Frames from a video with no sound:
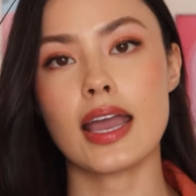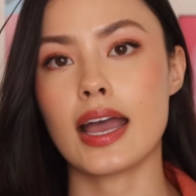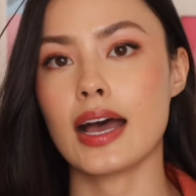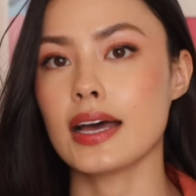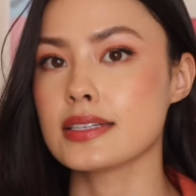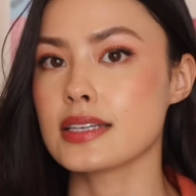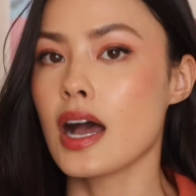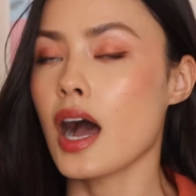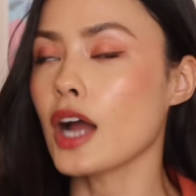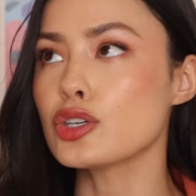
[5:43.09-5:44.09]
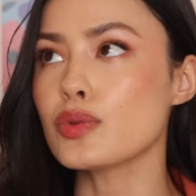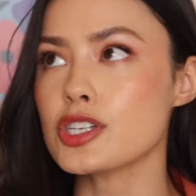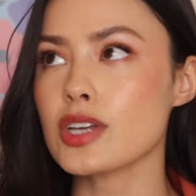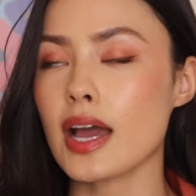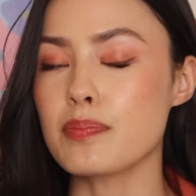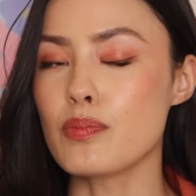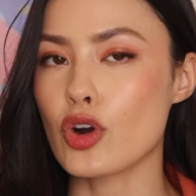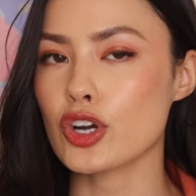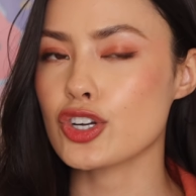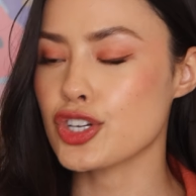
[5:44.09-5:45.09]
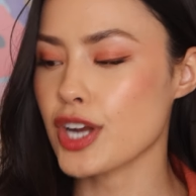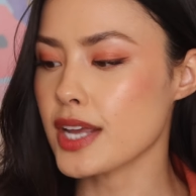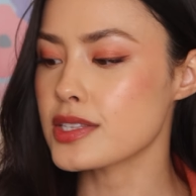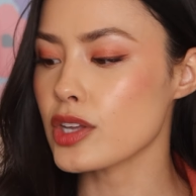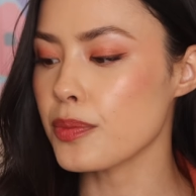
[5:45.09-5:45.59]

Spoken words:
and I do wish they had more shades though,